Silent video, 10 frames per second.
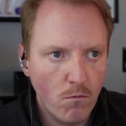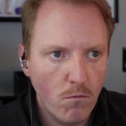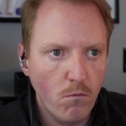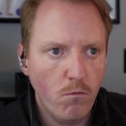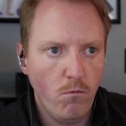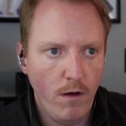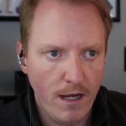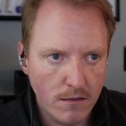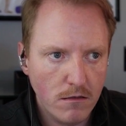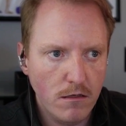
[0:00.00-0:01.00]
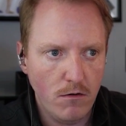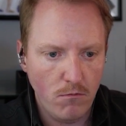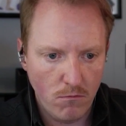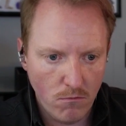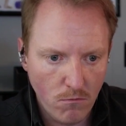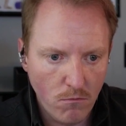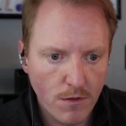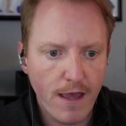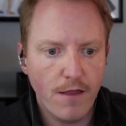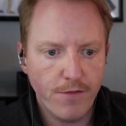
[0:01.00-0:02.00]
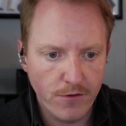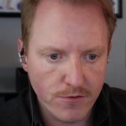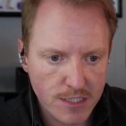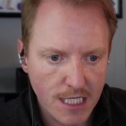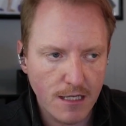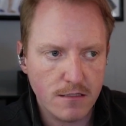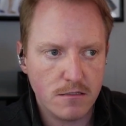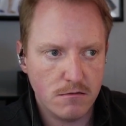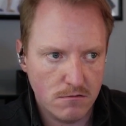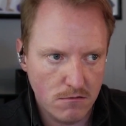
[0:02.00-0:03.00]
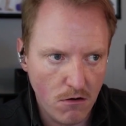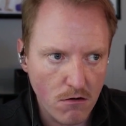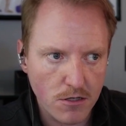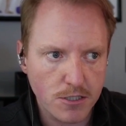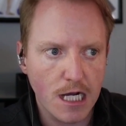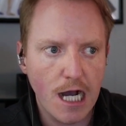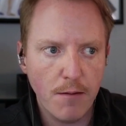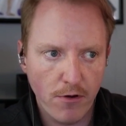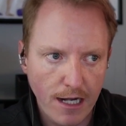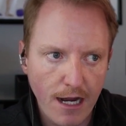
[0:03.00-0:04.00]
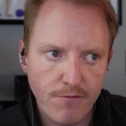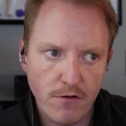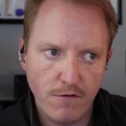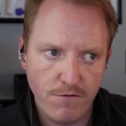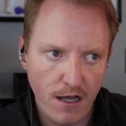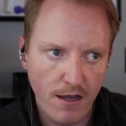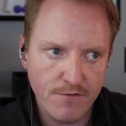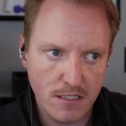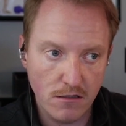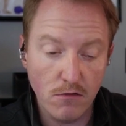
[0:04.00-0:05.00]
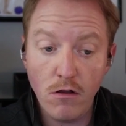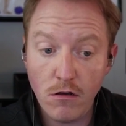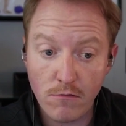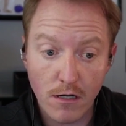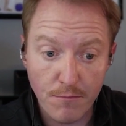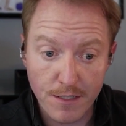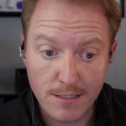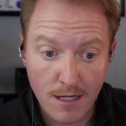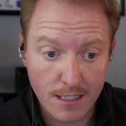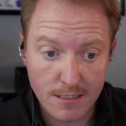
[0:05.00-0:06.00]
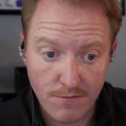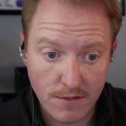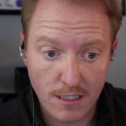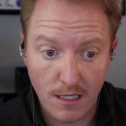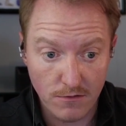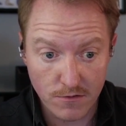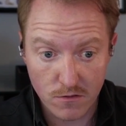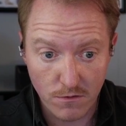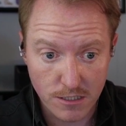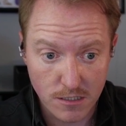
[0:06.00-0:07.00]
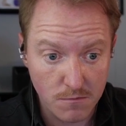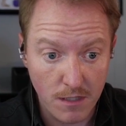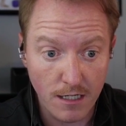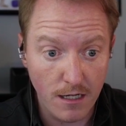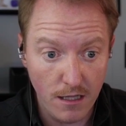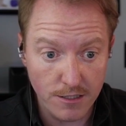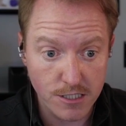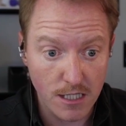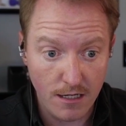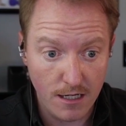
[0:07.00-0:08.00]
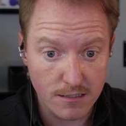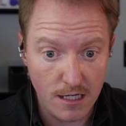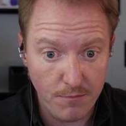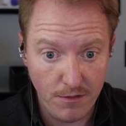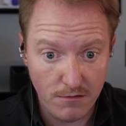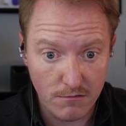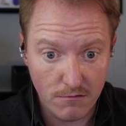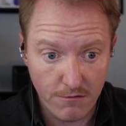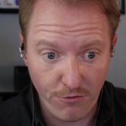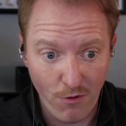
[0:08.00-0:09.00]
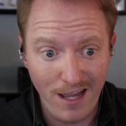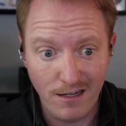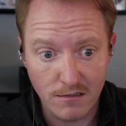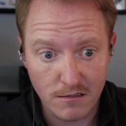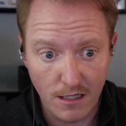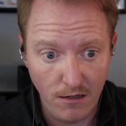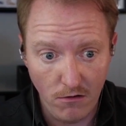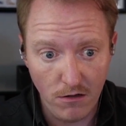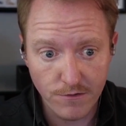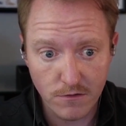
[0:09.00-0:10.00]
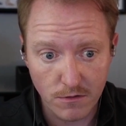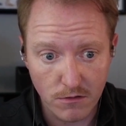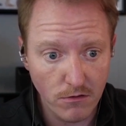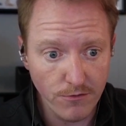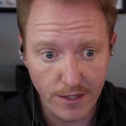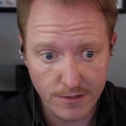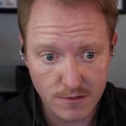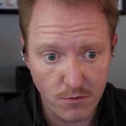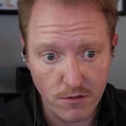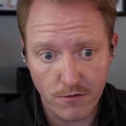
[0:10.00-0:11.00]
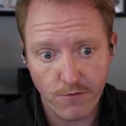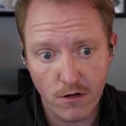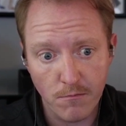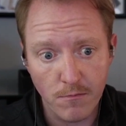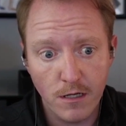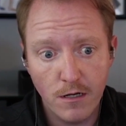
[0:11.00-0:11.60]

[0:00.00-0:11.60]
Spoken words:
When, without those, it gets harder to operate F-35s in the long run, but it's not as if there's a kill switch. And to my knowledge, that has not been threatened at all to withhold that support from